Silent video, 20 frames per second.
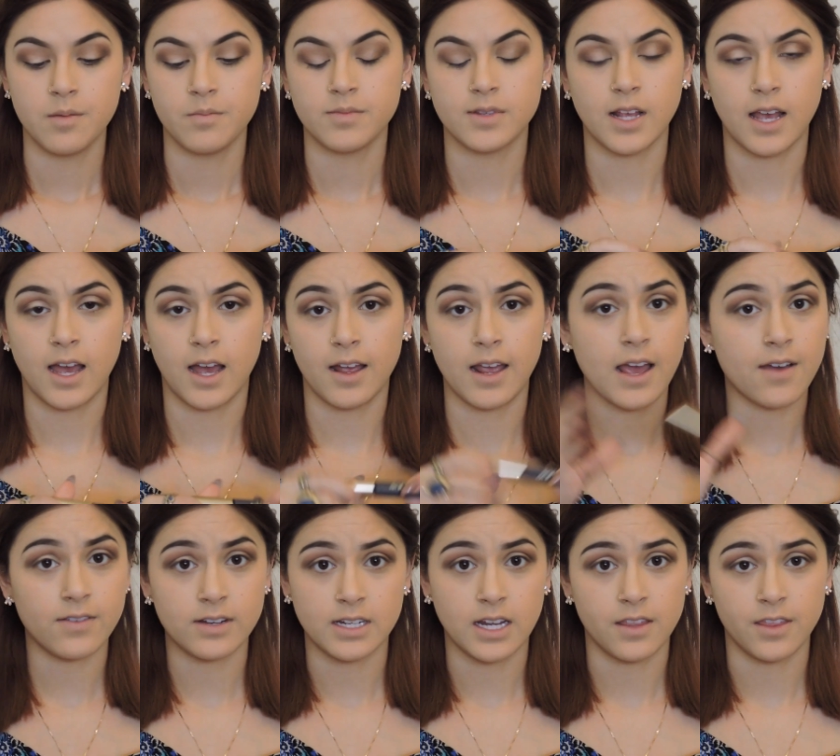So I
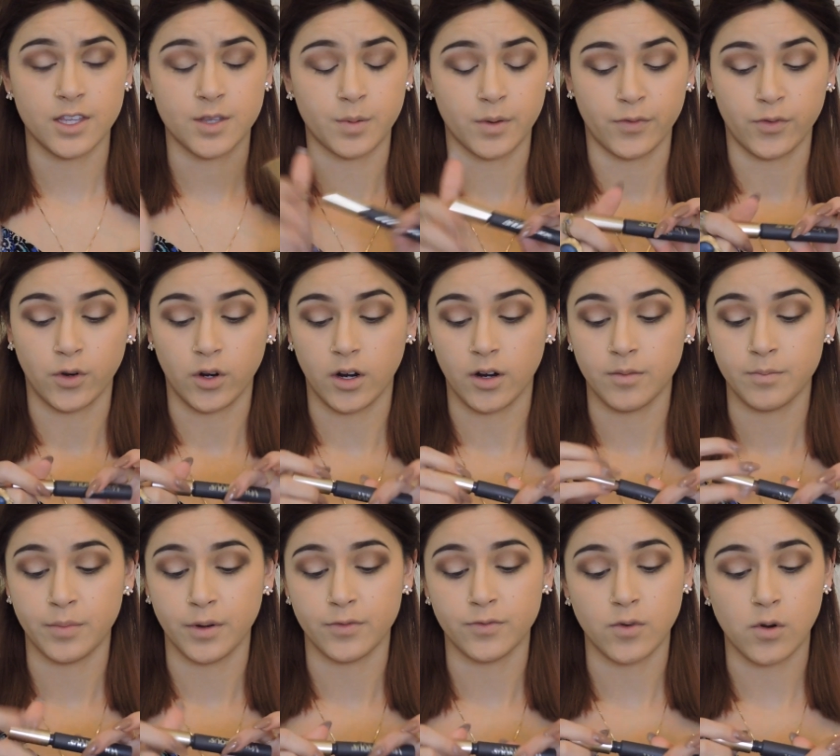haven't done this before
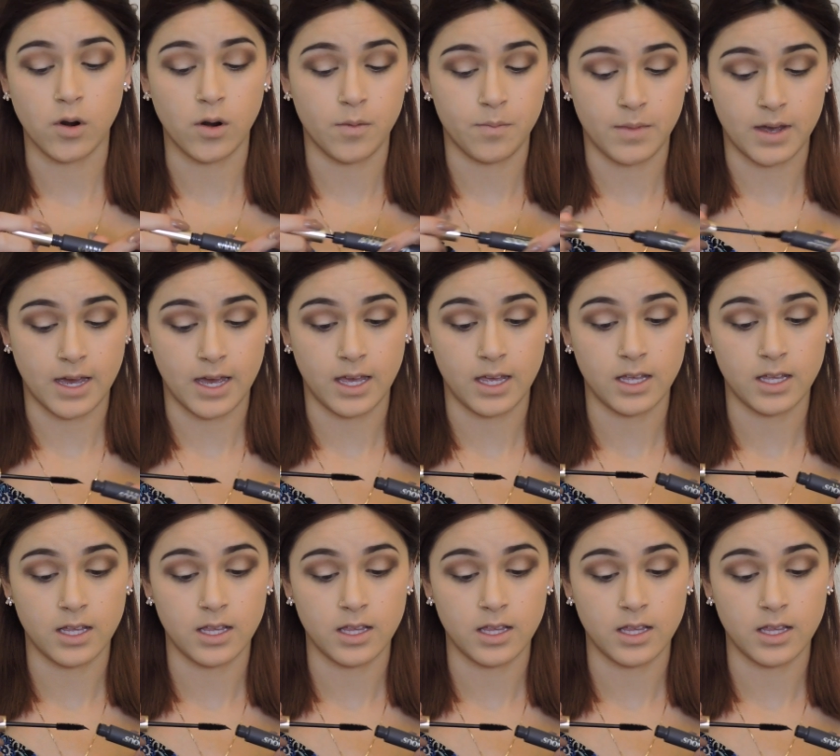my